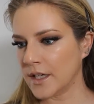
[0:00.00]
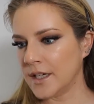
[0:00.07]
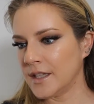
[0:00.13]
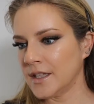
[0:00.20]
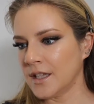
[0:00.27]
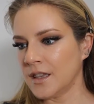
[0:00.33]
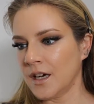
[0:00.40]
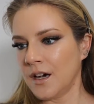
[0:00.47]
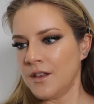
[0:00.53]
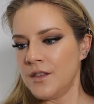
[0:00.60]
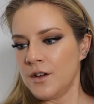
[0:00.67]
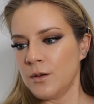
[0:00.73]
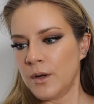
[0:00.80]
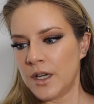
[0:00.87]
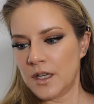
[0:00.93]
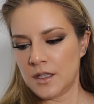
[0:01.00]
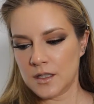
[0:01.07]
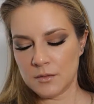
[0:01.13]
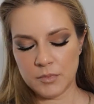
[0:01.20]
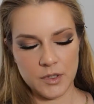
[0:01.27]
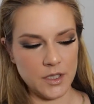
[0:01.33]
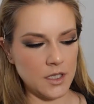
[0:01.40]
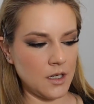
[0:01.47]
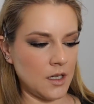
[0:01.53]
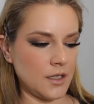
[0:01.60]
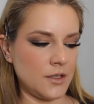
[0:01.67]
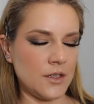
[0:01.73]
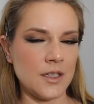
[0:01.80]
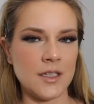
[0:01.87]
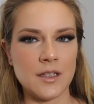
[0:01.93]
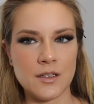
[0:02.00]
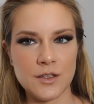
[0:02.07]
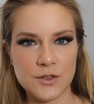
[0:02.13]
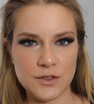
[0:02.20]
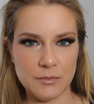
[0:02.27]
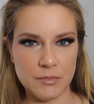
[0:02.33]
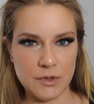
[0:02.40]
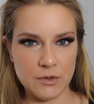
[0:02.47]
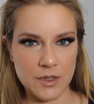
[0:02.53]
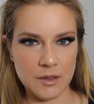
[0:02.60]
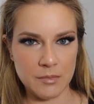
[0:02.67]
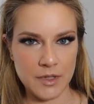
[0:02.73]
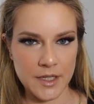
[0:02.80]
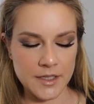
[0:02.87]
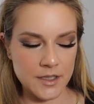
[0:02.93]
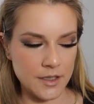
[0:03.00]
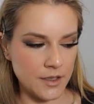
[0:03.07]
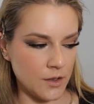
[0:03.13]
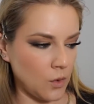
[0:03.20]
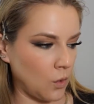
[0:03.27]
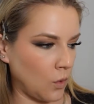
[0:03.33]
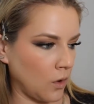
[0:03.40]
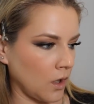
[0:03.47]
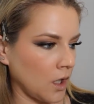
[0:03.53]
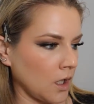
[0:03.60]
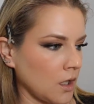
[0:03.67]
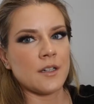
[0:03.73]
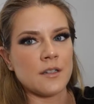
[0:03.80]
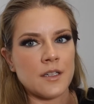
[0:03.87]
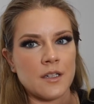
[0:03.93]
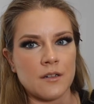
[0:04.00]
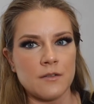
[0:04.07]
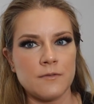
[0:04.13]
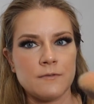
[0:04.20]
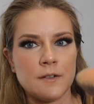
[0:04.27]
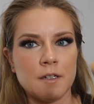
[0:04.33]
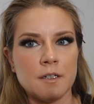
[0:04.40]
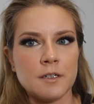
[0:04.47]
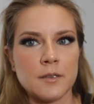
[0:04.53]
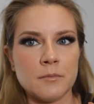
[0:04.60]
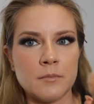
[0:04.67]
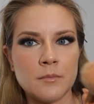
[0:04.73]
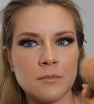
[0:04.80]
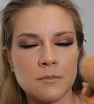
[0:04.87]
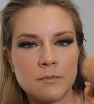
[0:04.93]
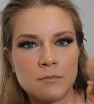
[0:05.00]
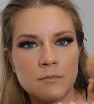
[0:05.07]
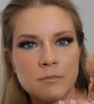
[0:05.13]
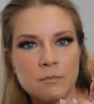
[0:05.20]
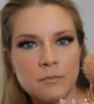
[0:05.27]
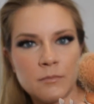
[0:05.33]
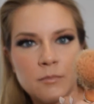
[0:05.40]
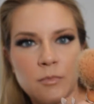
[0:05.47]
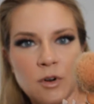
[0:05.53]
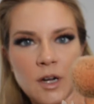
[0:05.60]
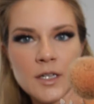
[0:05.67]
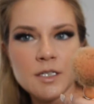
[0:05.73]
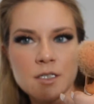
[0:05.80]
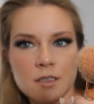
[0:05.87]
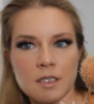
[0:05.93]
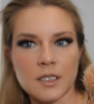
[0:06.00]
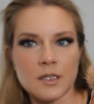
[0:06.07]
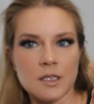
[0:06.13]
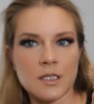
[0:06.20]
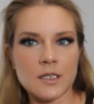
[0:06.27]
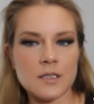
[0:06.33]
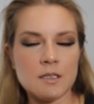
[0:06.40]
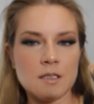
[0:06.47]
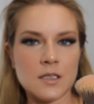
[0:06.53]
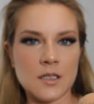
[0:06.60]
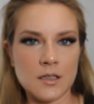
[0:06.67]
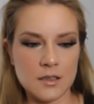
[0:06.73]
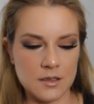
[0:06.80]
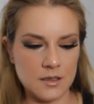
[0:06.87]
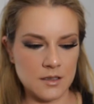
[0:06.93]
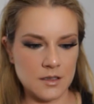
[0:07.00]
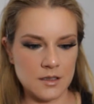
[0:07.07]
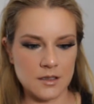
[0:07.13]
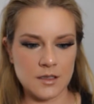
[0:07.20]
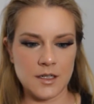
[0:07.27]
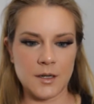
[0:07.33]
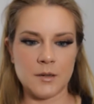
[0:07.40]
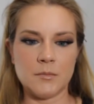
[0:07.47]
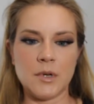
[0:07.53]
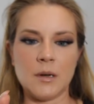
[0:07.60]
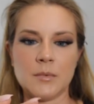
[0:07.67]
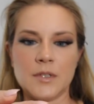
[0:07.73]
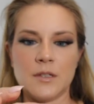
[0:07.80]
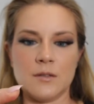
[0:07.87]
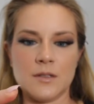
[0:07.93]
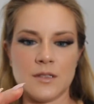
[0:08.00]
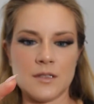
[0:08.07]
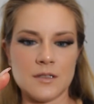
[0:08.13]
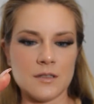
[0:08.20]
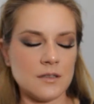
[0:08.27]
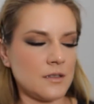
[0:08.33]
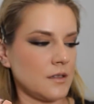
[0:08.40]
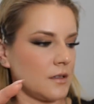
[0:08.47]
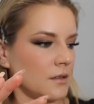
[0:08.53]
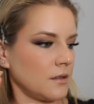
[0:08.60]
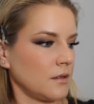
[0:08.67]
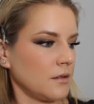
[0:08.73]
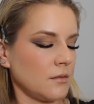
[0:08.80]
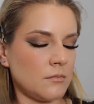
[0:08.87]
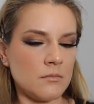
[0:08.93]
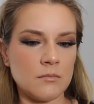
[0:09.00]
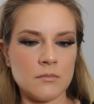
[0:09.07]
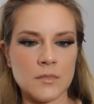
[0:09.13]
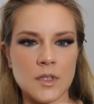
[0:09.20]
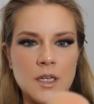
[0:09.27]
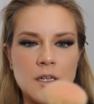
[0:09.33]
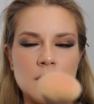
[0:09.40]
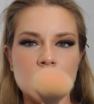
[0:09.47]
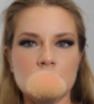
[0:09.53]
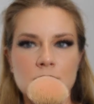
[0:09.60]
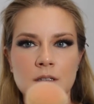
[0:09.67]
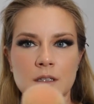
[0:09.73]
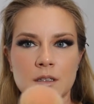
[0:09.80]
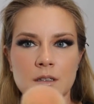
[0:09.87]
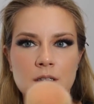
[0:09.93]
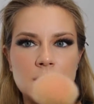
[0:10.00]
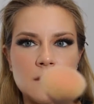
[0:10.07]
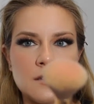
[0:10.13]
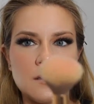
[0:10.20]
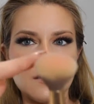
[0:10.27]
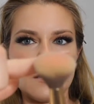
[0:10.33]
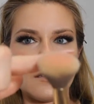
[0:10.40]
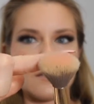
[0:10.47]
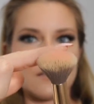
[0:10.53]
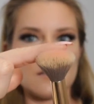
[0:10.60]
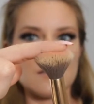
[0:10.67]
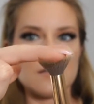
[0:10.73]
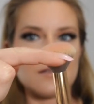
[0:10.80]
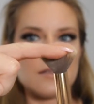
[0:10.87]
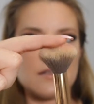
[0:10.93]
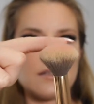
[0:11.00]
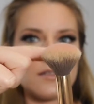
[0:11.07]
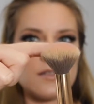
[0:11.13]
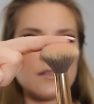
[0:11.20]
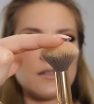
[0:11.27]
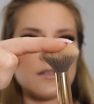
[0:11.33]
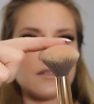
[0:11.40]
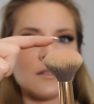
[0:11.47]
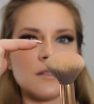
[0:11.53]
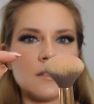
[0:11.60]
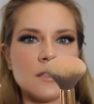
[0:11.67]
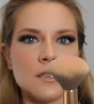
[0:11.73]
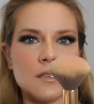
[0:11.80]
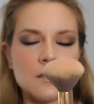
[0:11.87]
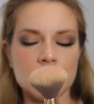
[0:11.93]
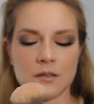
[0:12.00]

and then the other way to put it on, you can either use a beauty blender or kind of like a firm brush like this. I'd probably use, yeah, like this. Let's see.